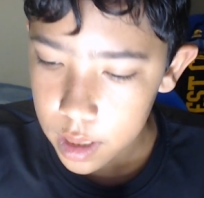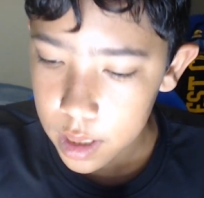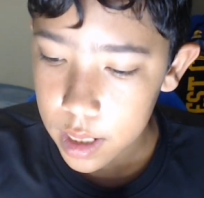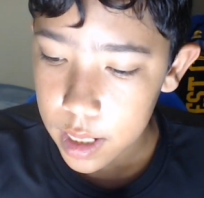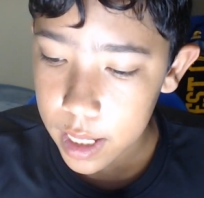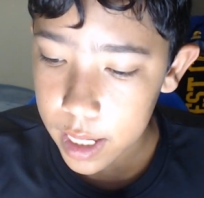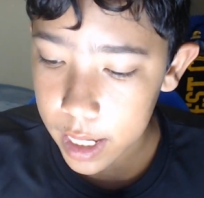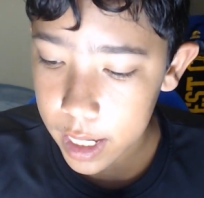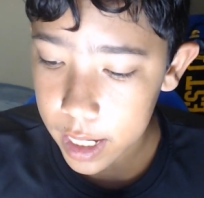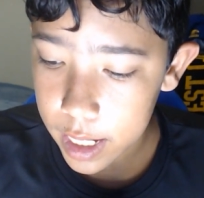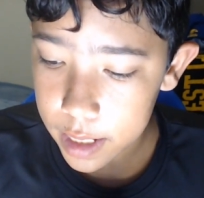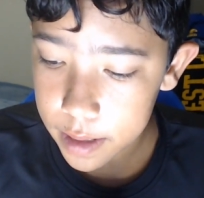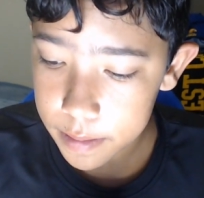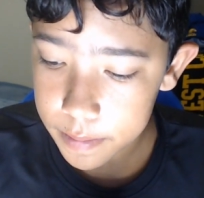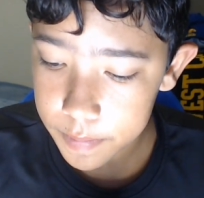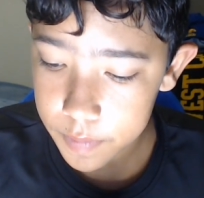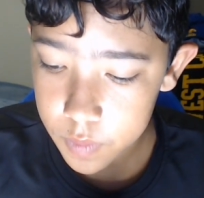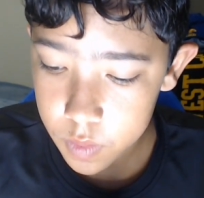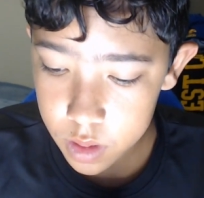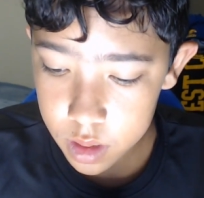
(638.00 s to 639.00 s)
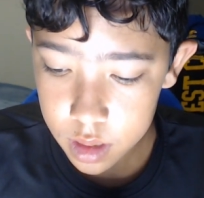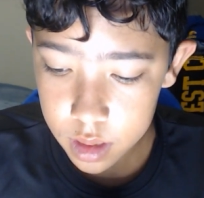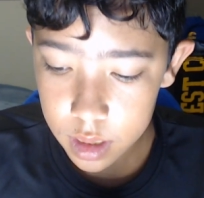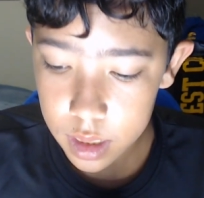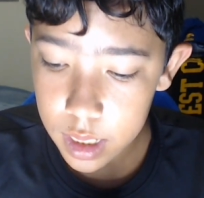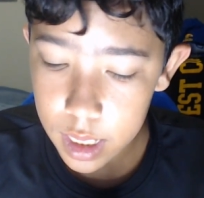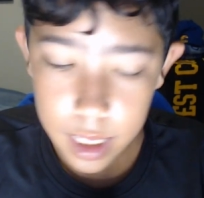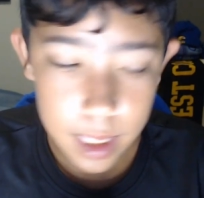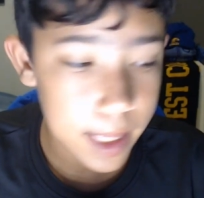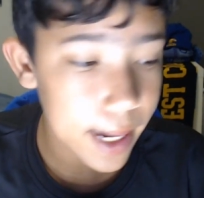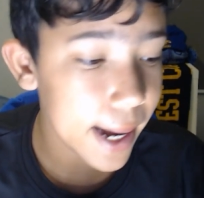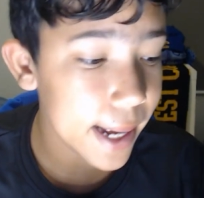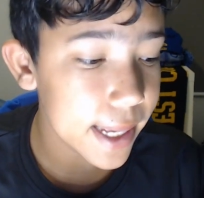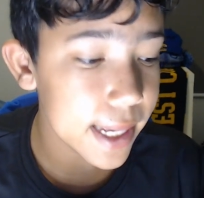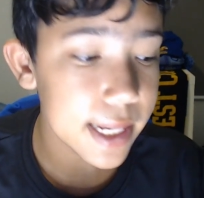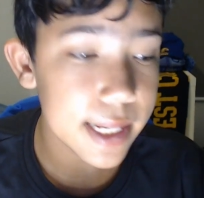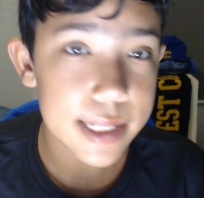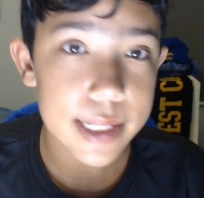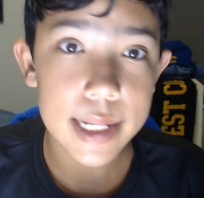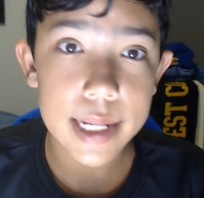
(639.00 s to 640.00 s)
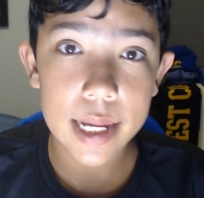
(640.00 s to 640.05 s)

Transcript: And yeah, that is